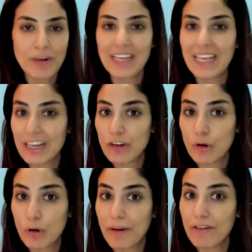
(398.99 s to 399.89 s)
but he can't
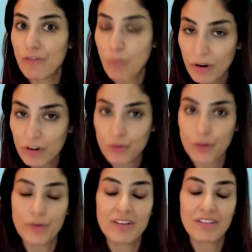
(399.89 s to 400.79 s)
do it by force for
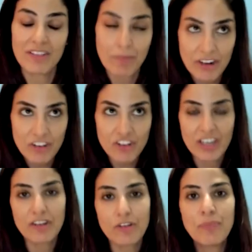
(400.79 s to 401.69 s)
the reasons I
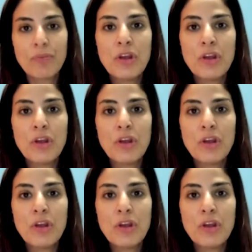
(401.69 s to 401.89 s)
mentioned.